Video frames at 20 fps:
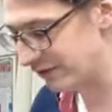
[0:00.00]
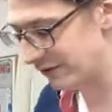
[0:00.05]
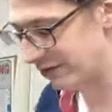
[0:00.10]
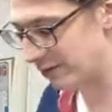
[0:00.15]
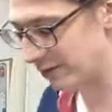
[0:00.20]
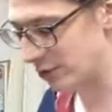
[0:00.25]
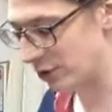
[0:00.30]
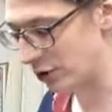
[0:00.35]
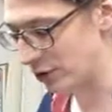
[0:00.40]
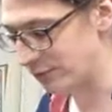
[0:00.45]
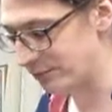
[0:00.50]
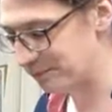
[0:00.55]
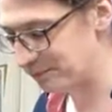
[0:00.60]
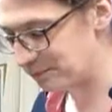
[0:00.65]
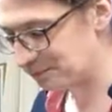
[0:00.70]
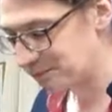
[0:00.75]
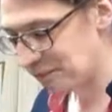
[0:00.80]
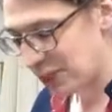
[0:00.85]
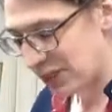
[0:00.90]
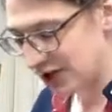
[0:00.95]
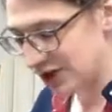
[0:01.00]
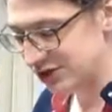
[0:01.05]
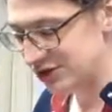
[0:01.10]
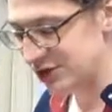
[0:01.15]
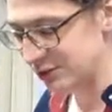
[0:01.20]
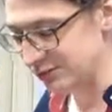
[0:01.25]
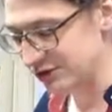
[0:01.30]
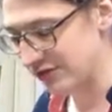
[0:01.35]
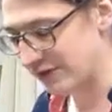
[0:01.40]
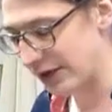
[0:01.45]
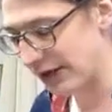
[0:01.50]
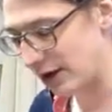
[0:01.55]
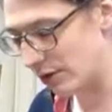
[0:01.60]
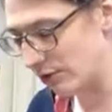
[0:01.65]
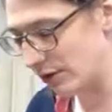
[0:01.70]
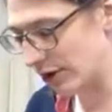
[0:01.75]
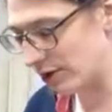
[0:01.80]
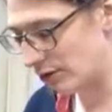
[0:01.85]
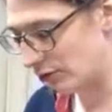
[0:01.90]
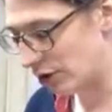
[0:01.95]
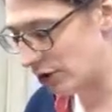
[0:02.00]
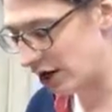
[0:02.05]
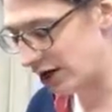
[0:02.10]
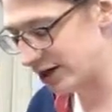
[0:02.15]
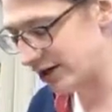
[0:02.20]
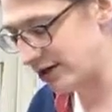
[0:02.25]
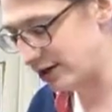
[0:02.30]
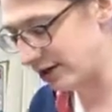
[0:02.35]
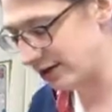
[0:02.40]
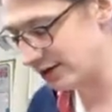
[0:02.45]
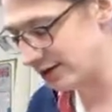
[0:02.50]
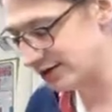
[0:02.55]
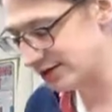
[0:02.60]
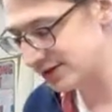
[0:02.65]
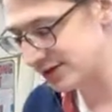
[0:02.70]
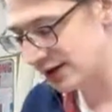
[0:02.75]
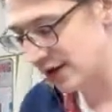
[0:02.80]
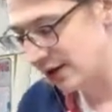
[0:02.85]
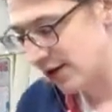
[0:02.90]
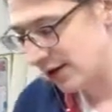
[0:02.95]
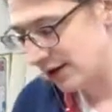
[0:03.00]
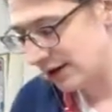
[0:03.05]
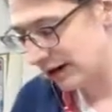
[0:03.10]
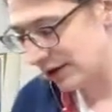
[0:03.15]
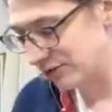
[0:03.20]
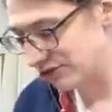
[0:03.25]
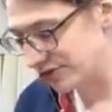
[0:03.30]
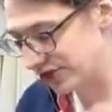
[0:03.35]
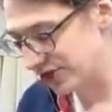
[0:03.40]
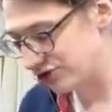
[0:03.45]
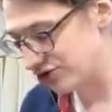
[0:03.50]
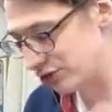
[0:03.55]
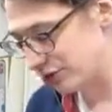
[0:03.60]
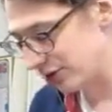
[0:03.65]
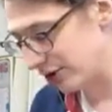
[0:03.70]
of the poem in terms of how well wrought it is, how diction